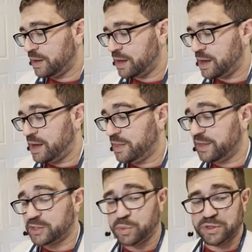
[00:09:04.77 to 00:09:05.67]
This was
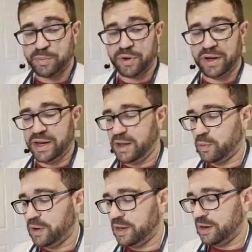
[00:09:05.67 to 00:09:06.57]
a pretty neat one
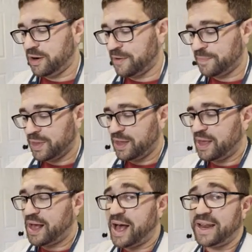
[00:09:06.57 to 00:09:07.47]
here. I
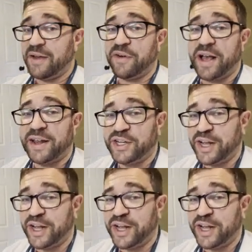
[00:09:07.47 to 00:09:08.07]
never got a chance to